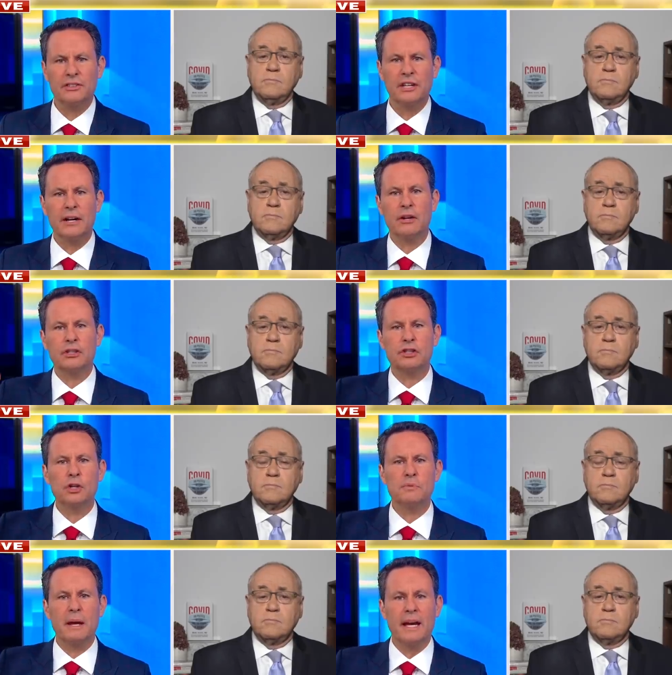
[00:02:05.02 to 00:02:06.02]
Speaker 1: said,
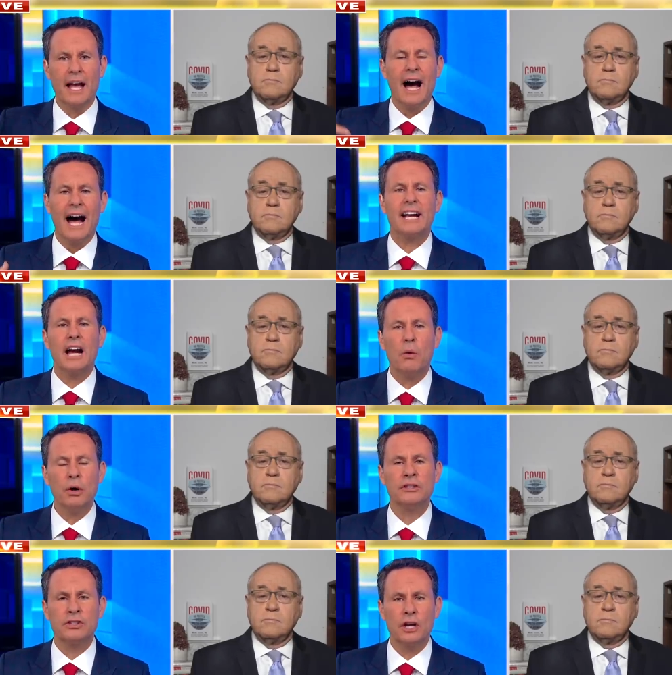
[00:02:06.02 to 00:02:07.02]
excuse me, I got
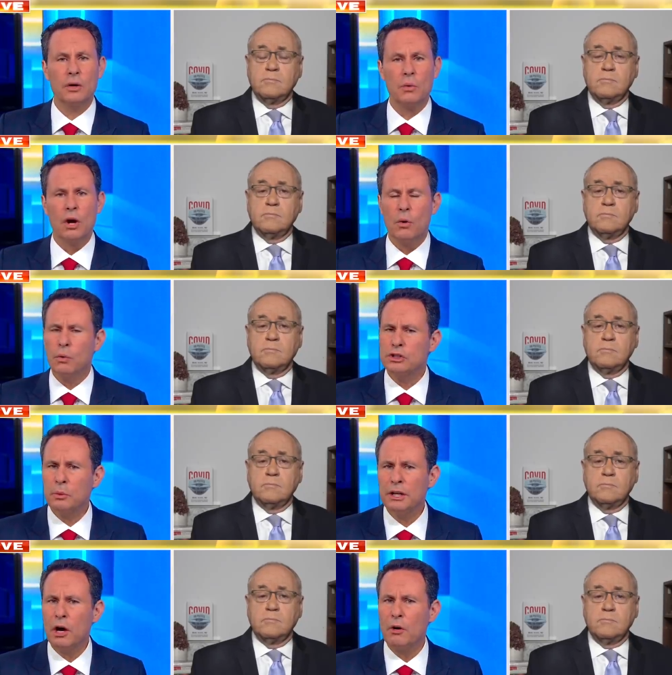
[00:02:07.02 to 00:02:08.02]
1 too. What
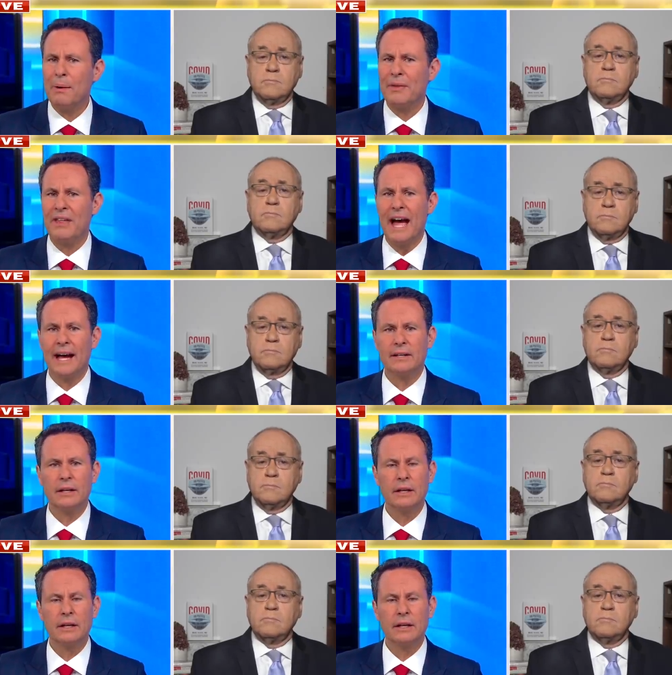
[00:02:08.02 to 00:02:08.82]
should we know about that?